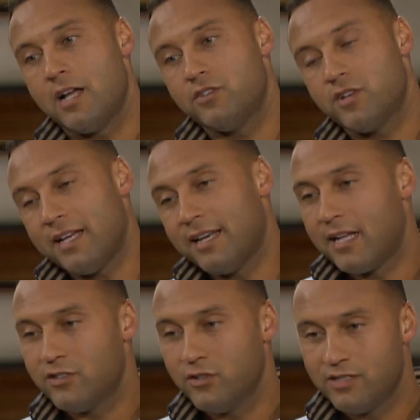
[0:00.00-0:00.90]
I try
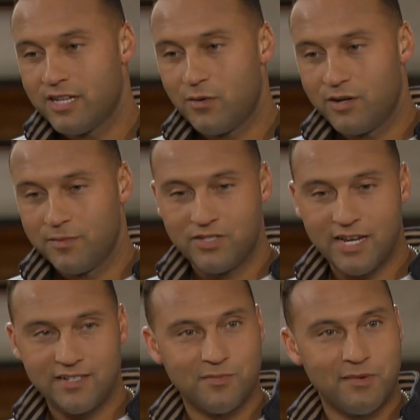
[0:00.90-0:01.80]
not to because I don't want him to
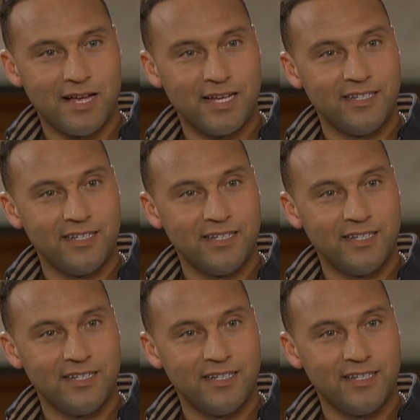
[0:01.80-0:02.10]
change his mind.